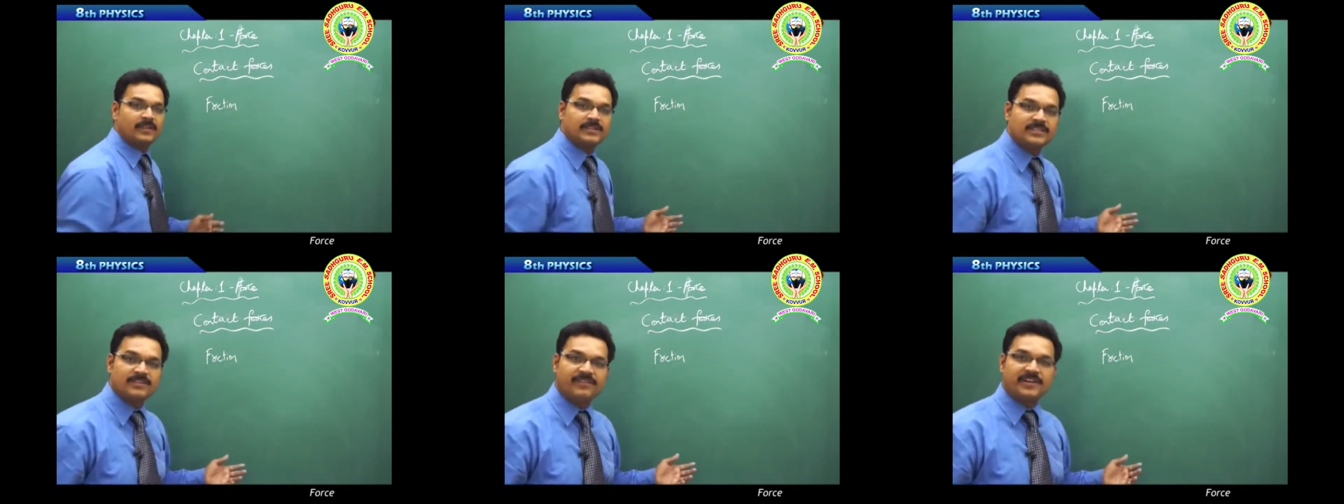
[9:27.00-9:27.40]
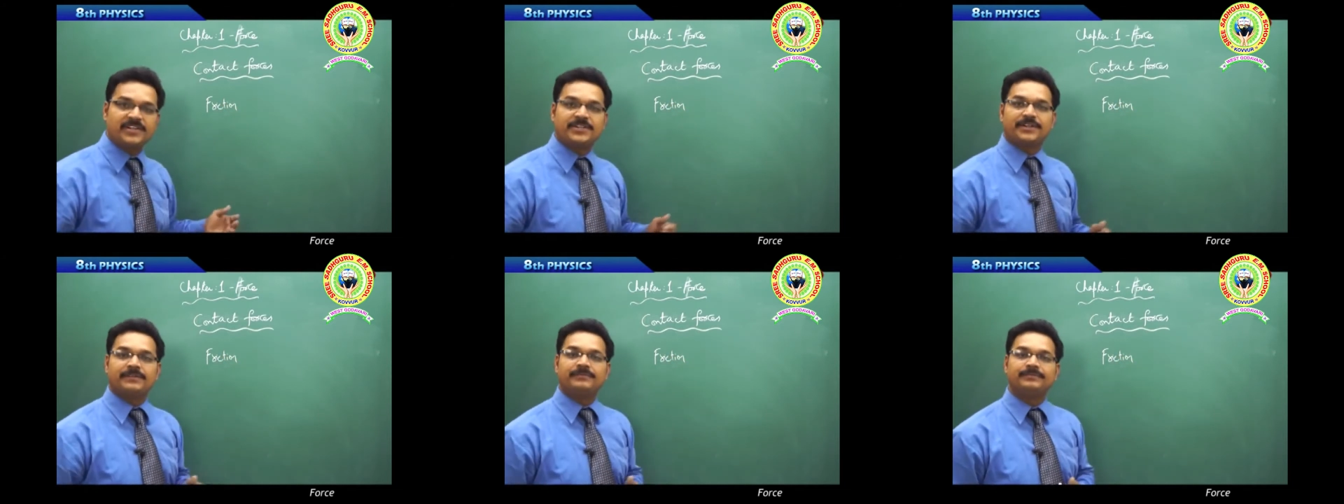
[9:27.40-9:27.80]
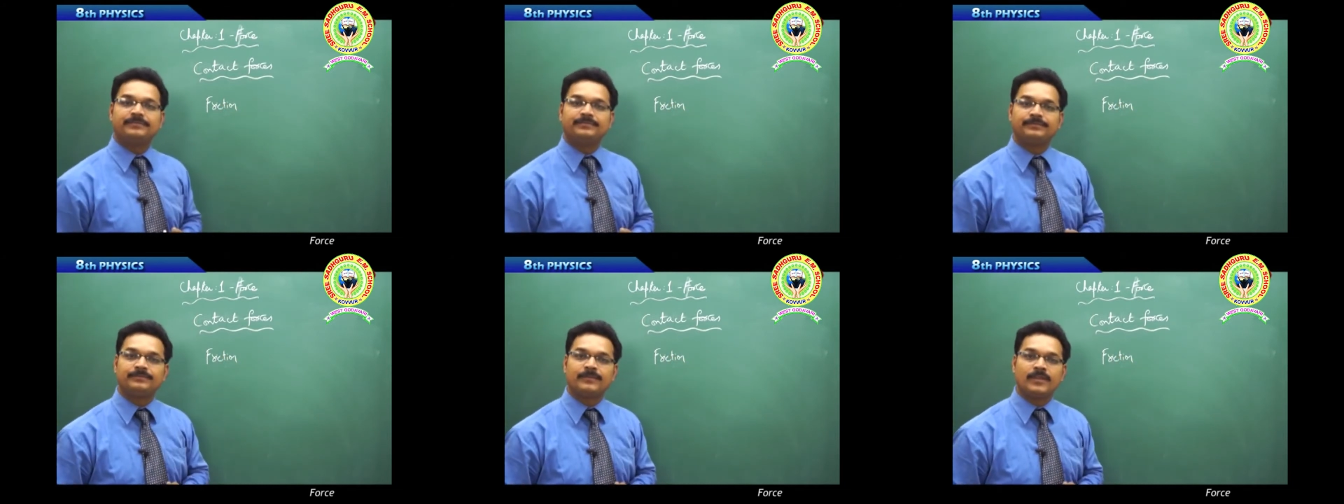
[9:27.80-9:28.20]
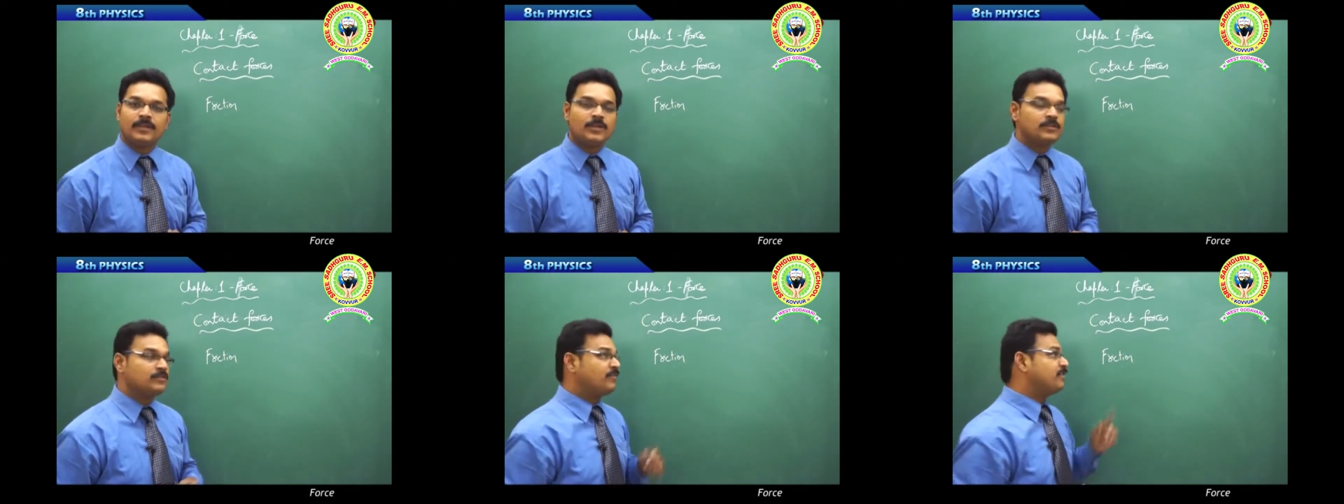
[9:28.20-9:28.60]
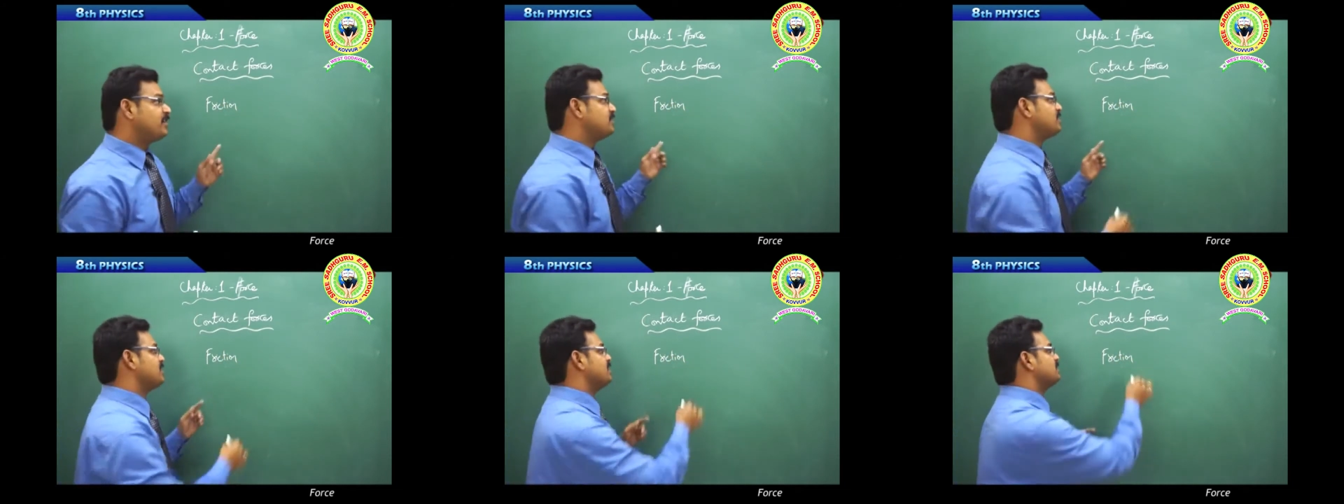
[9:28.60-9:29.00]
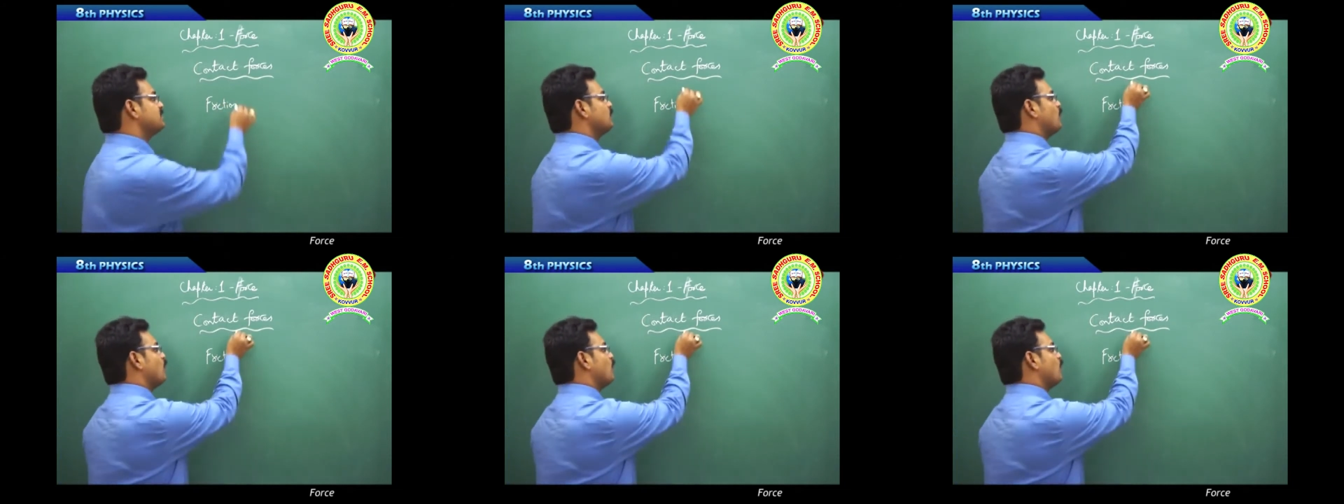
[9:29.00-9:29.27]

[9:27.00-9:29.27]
So friction. So friction is